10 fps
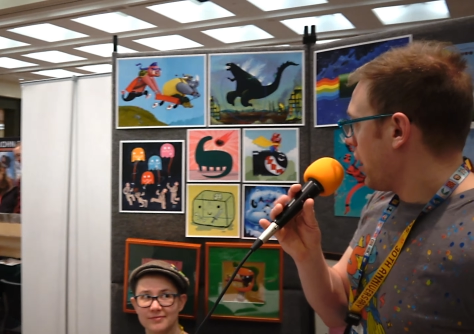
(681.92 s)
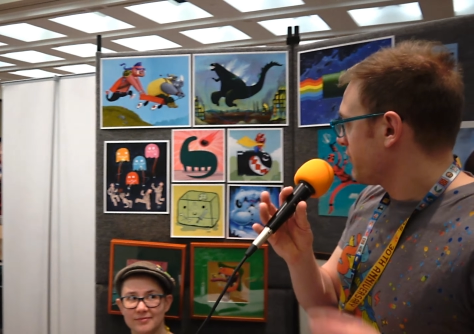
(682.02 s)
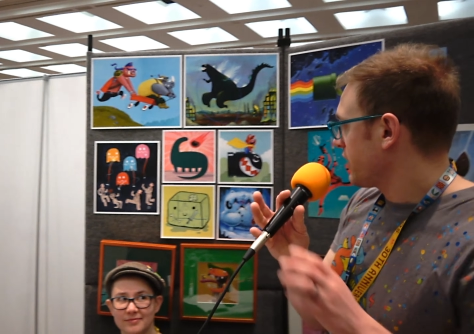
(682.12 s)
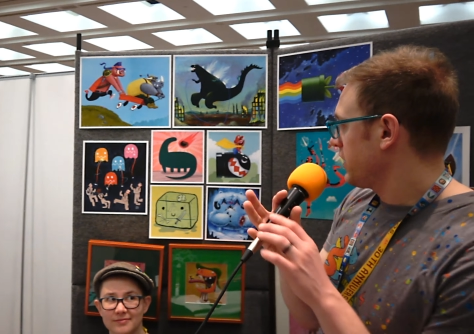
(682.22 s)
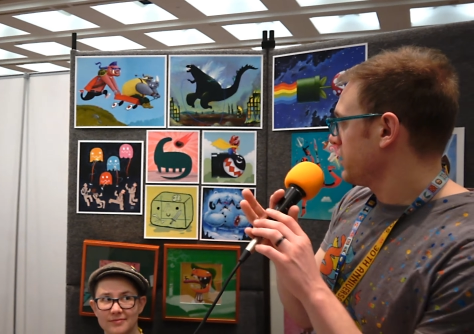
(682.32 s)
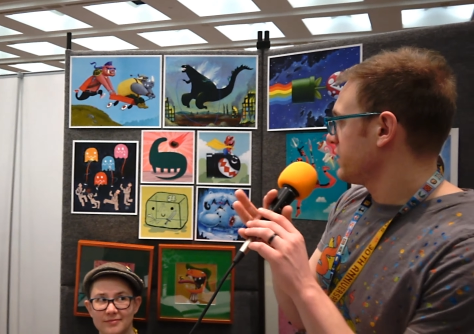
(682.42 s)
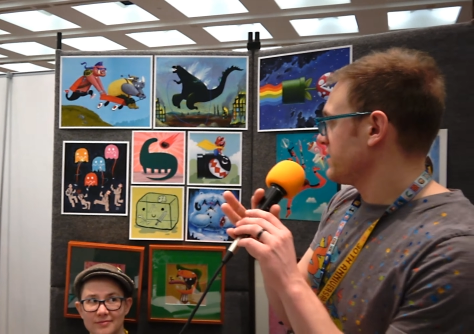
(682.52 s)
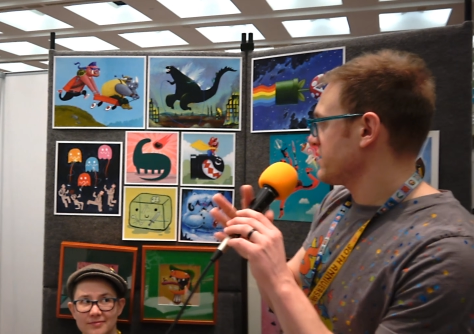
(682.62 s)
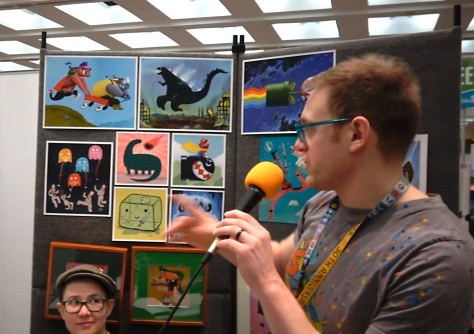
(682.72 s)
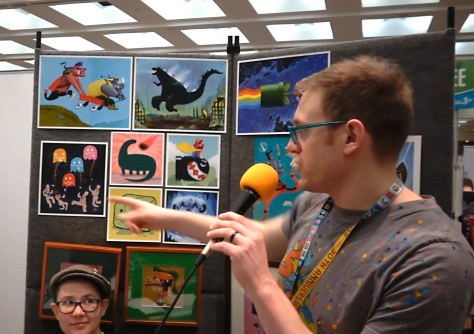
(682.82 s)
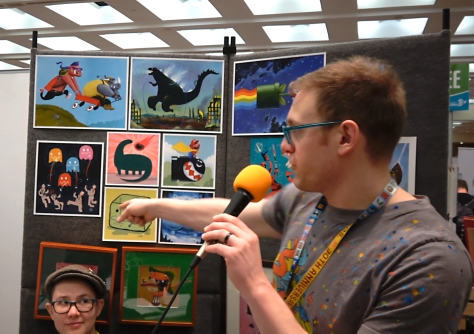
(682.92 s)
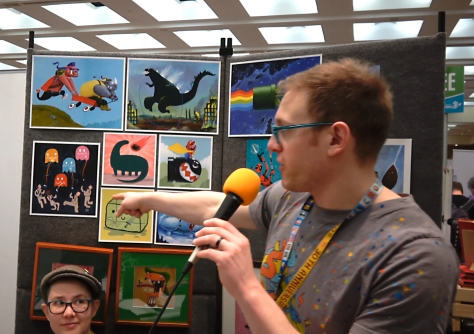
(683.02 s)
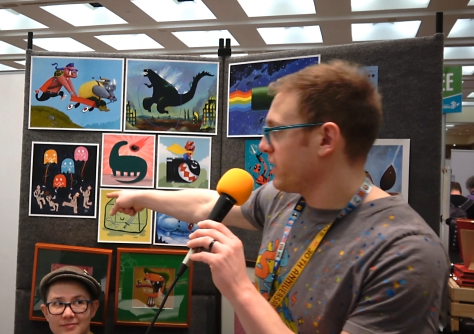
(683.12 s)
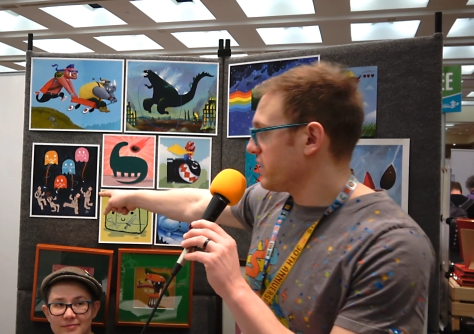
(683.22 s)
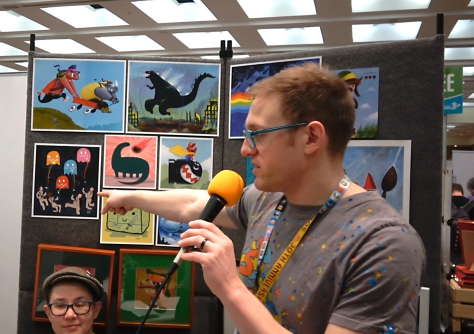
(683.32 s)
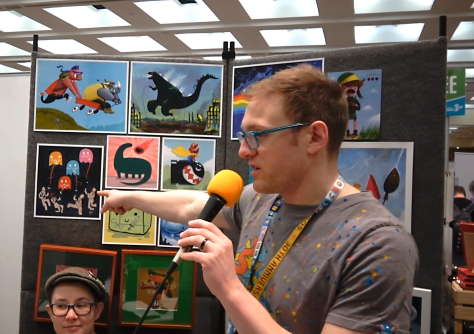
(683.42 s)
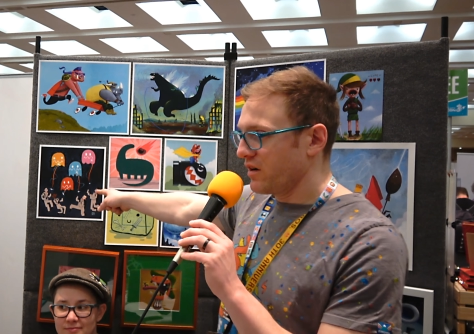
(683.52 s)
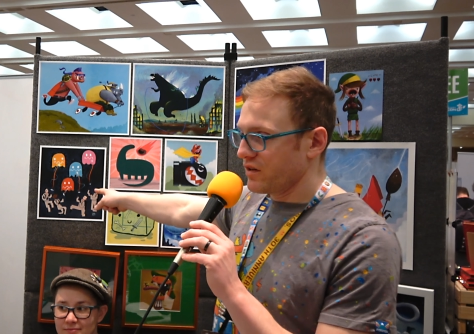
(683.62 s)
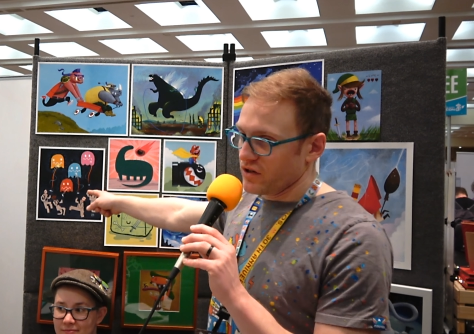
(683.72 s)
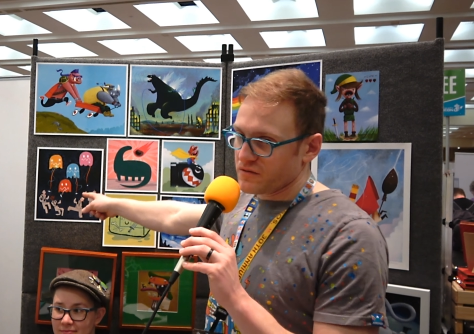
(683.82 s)
Speaker 1: I've got this is a new print this
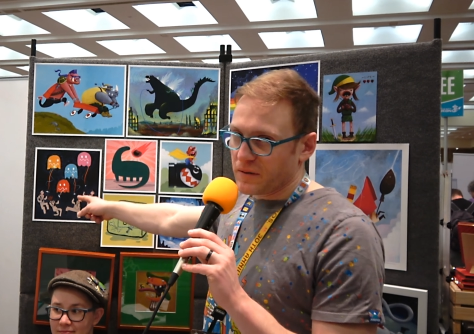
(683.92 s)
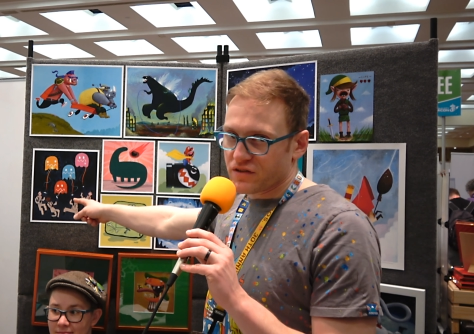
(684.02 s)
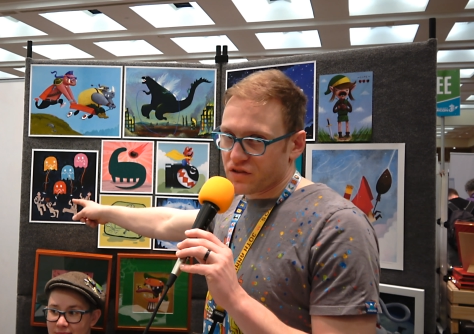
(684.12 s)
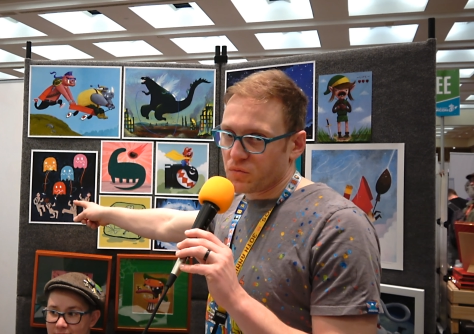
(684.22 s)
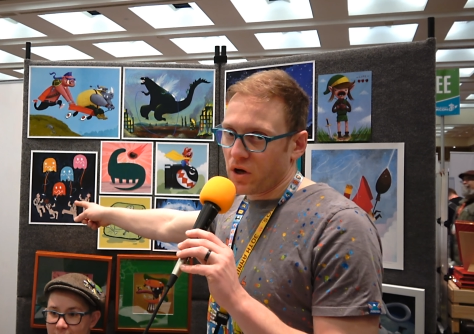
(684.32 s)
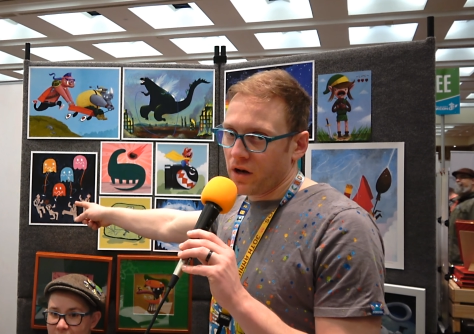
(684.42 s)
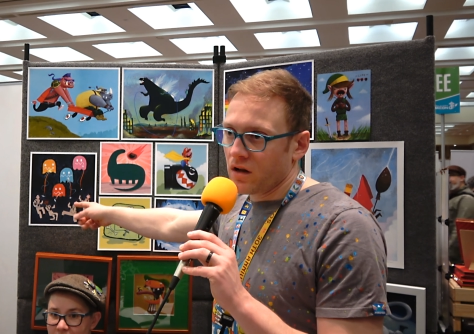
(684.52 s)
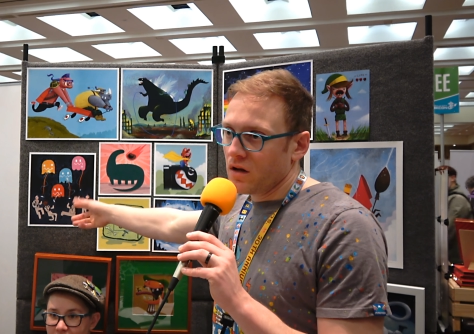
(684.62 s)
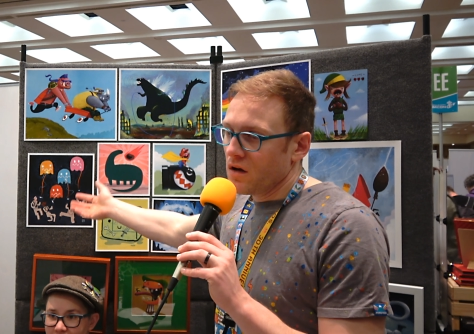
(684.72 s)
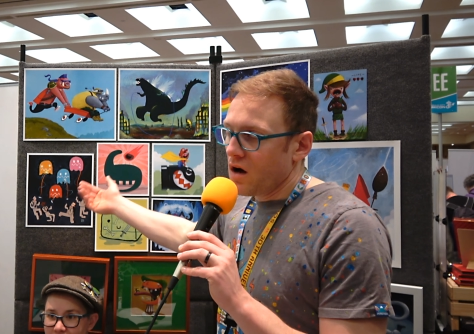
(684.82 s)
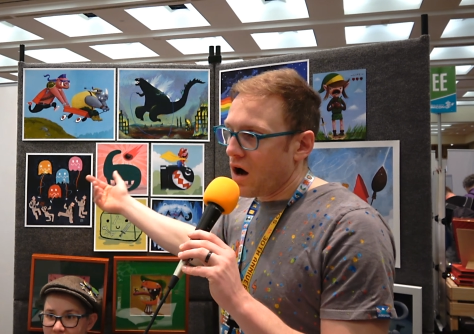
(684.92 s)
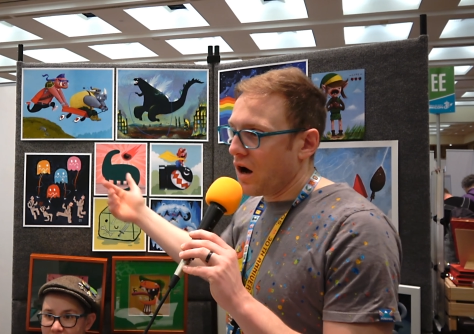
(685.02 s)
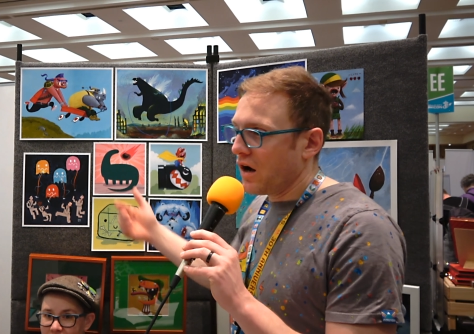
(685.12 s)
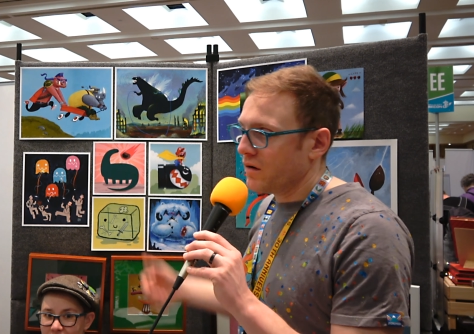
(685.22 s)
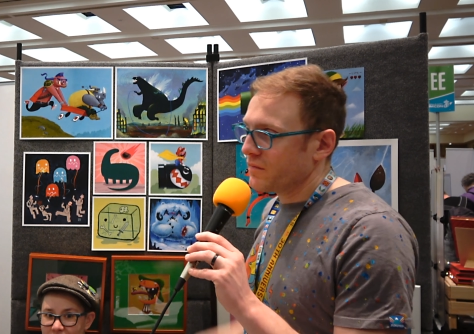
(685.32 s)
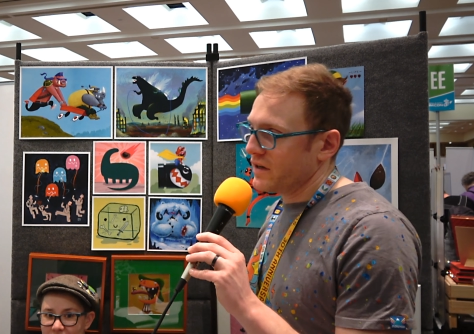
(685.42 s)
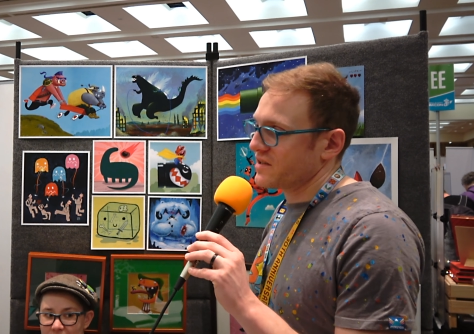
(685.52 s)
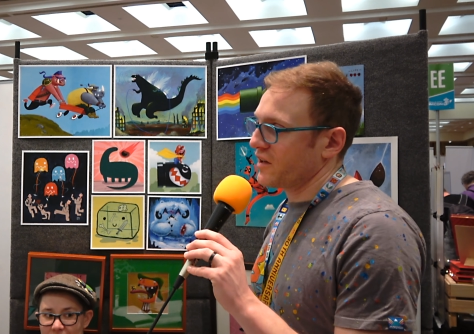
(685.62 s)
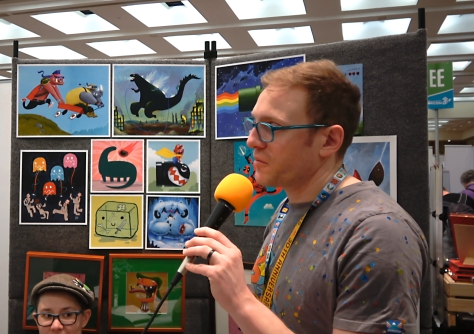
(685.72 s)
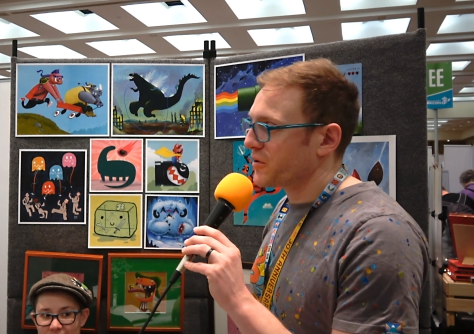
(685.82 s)
year, the Ghostbusters one. Um, it's
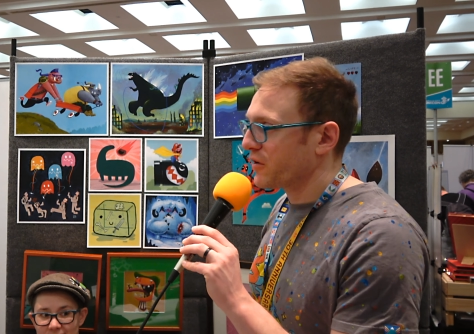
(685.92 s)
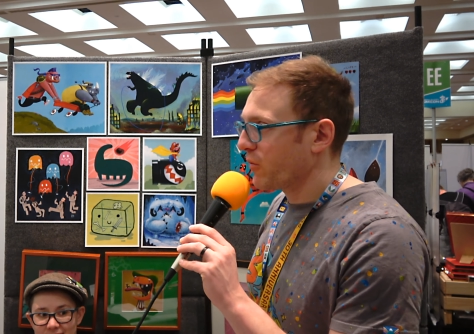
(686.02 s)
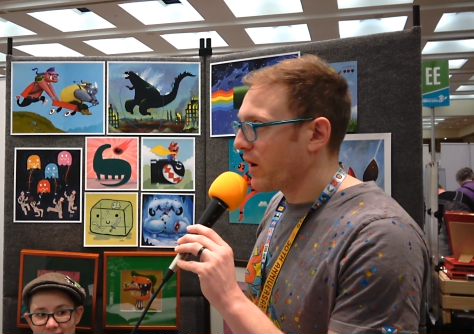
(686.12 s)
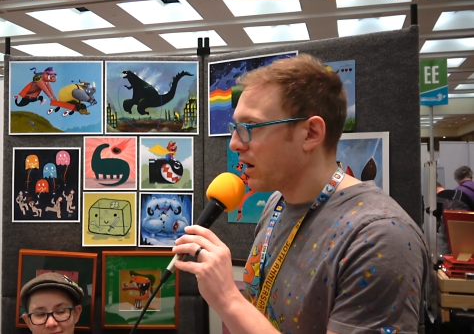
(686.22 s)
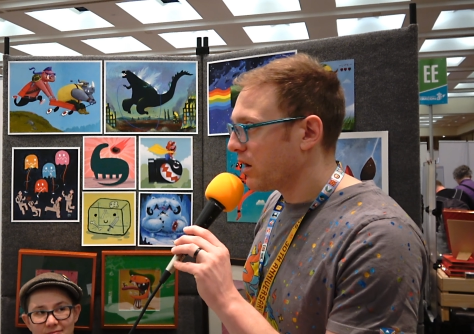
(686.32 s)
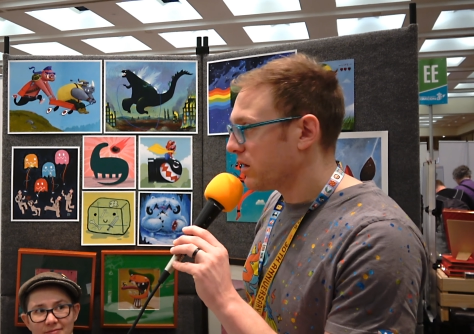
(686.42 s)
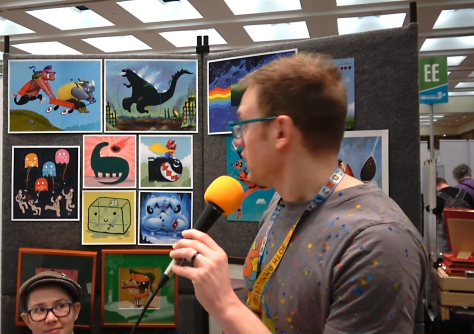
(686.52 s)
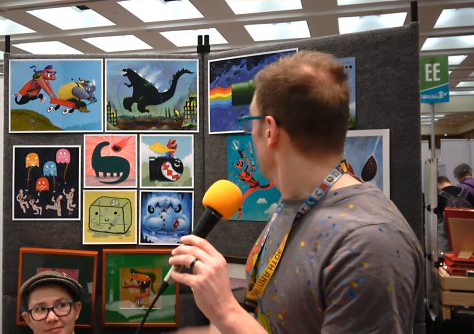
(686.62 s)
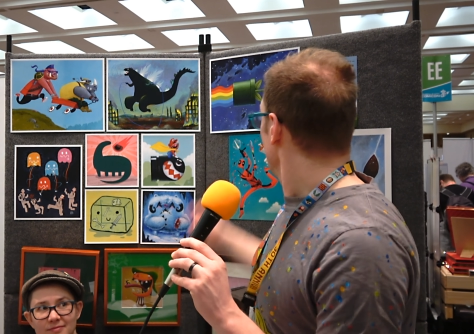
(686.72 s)
selling pretty well.